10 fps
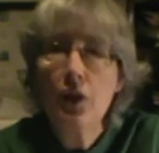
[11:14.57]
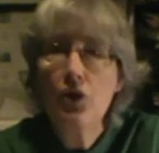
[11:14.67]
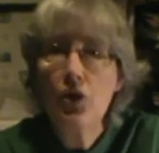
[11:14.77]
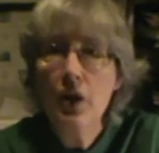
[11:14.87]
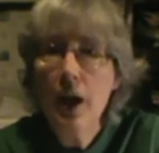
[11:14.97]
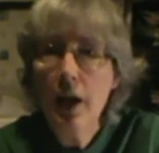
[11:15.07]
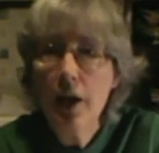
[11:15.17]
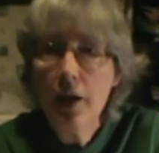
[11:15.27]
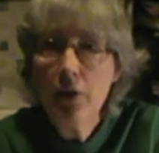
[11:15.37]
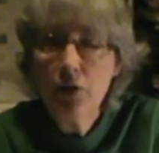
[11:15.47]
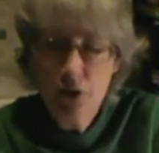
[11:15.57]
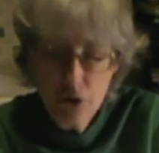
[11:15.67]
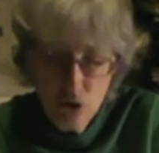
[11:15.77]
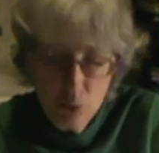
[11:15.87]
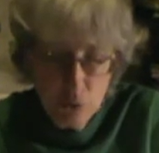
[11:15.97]
she has
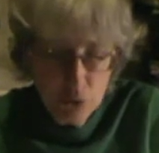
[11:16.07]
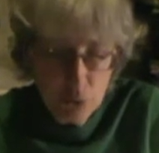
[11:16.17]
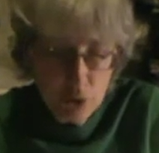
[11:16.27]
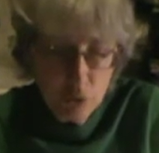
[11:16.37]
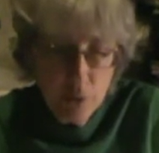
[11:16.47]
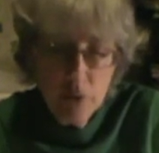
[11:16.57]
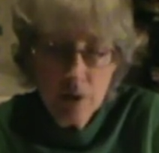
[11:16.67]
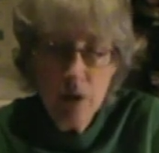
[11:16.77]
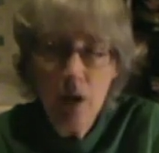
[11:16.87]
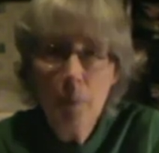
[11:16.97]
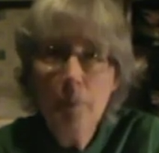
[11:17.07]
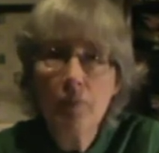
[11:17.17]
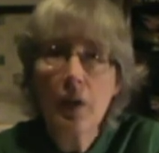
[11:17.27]
that she was treasurer of the club.